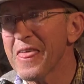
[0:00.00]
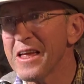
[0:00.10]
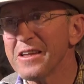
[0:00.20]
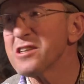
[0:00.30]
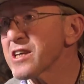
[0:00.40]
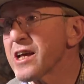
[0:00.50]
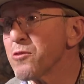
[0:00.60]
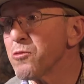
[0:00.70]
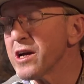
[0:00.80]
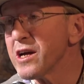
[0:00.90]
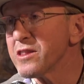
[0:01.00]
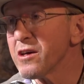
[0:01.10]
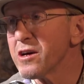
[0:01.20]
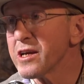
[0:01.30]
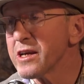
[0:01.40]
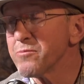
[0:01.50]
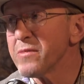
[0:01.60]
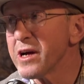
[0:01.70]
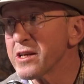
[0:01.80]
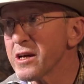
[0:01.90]
And that's kind of way I thought I
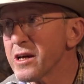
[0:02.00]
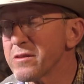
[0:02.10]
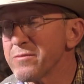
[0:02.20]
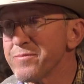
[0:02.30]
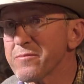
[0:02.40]
might have got